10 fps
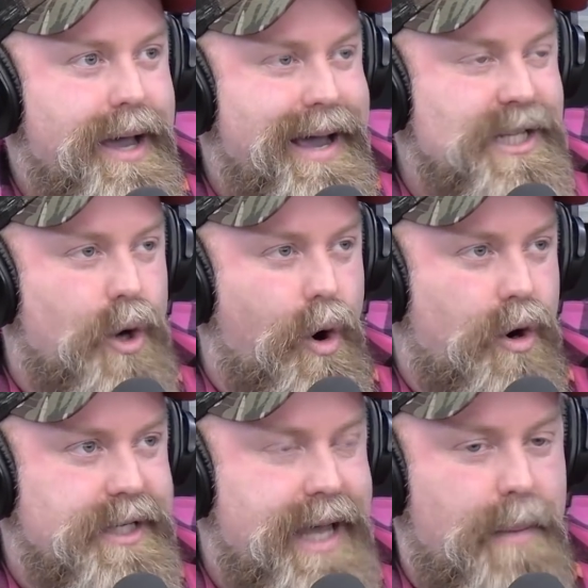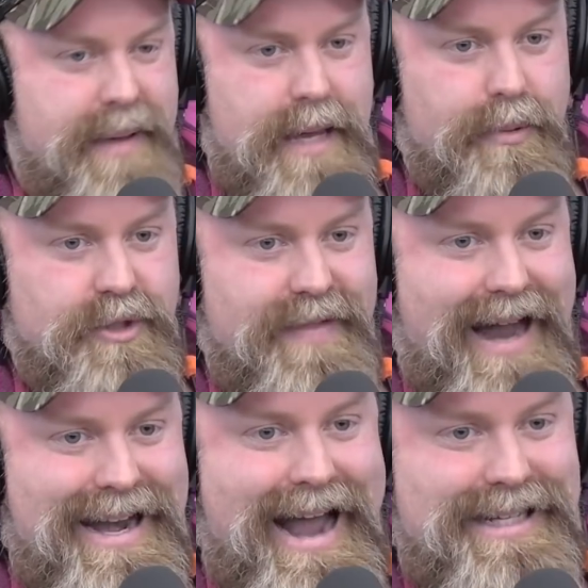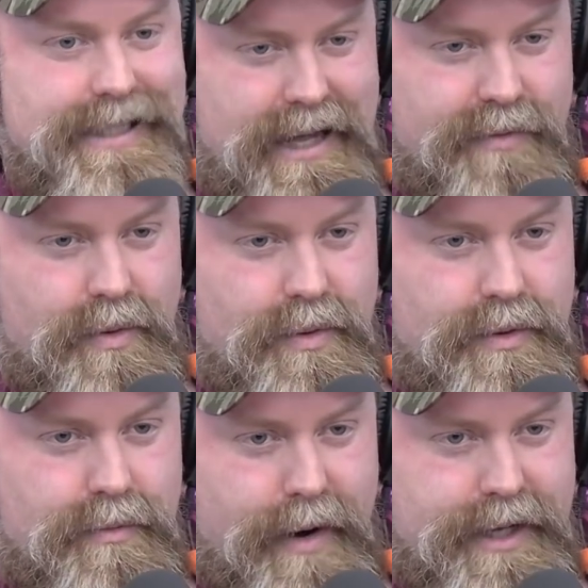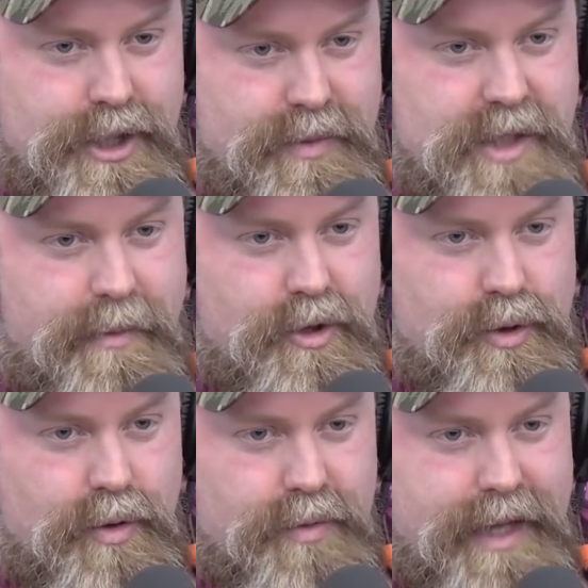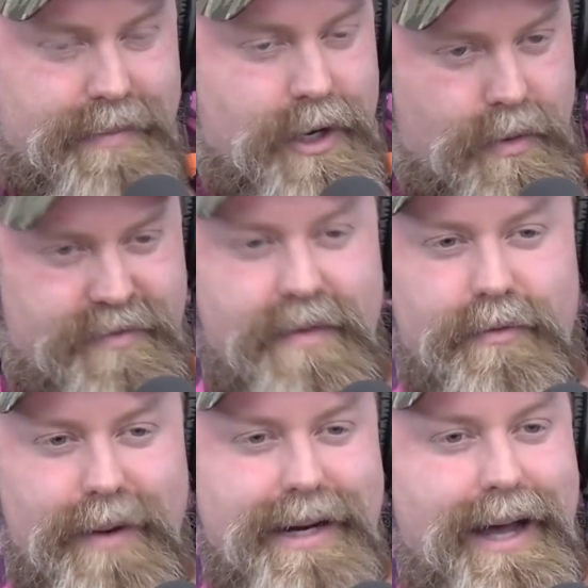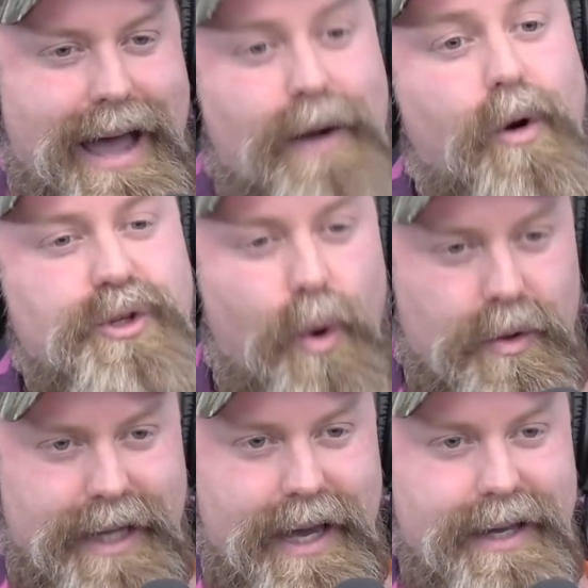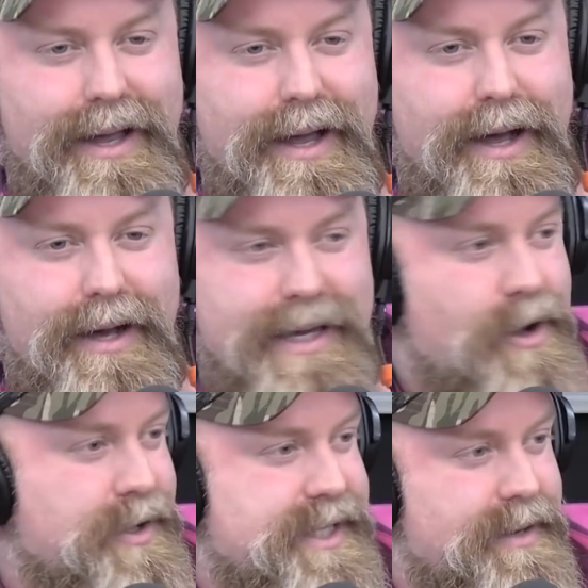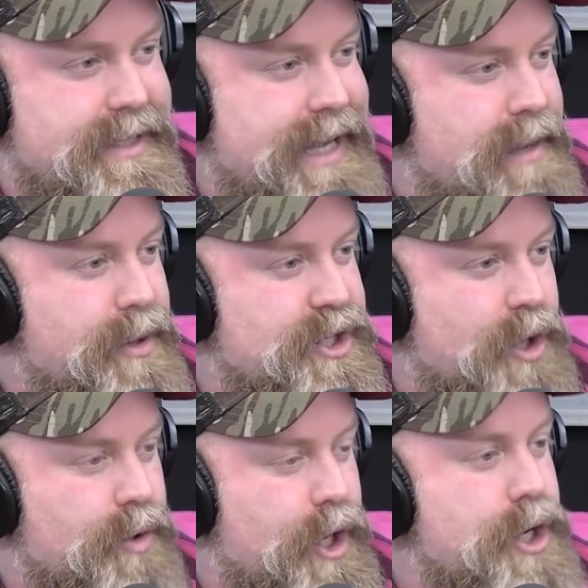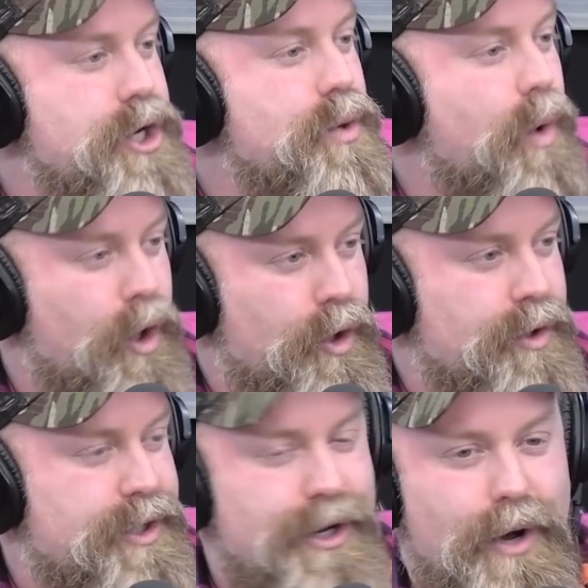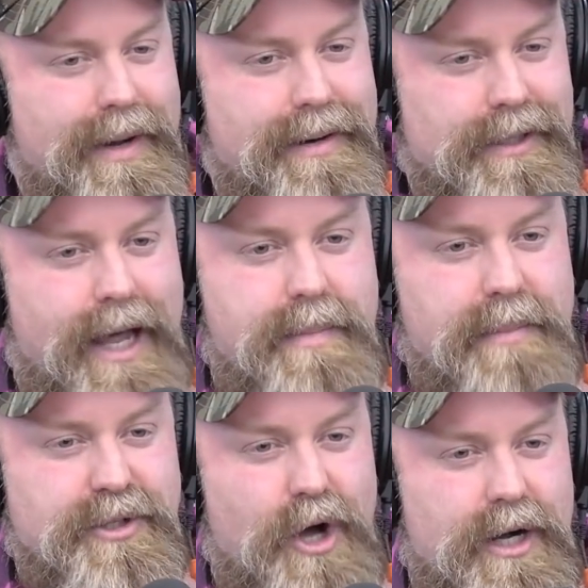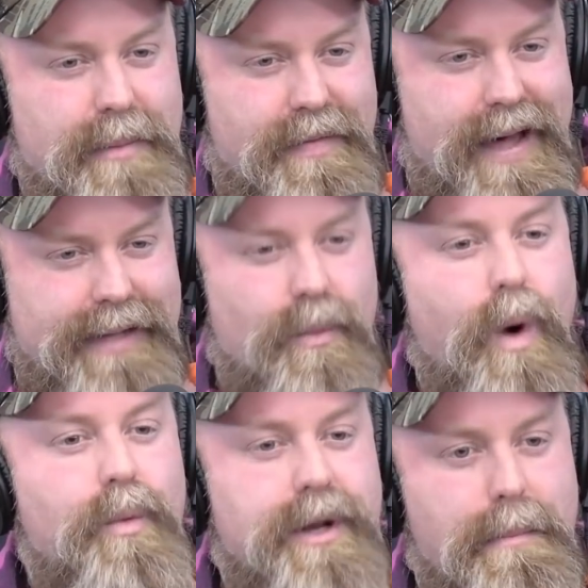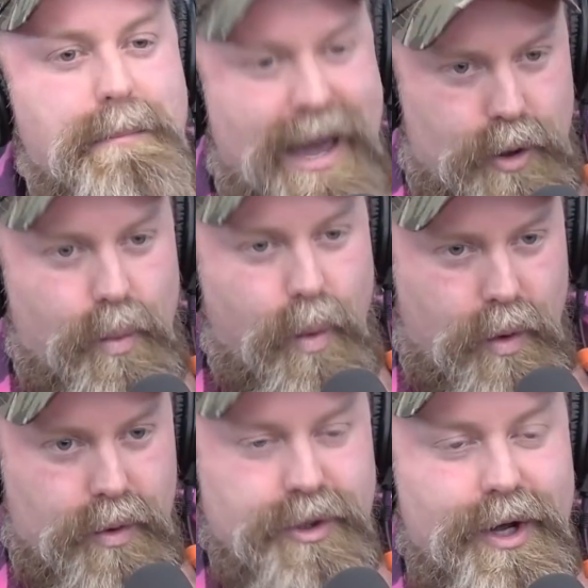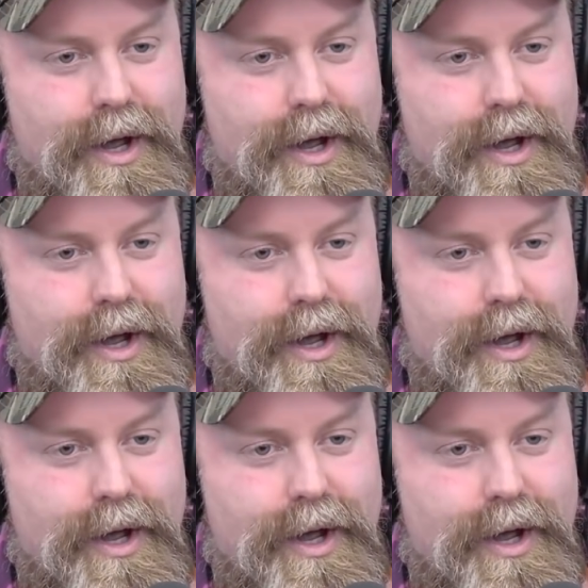it's hard to get people to that next level, right? So in spiritual growth, they, you know, if you've ever read Eckhart Tolle, he calls, his second book is called A New Earth, you know, and a lot of people talk about that. Like, what would a better world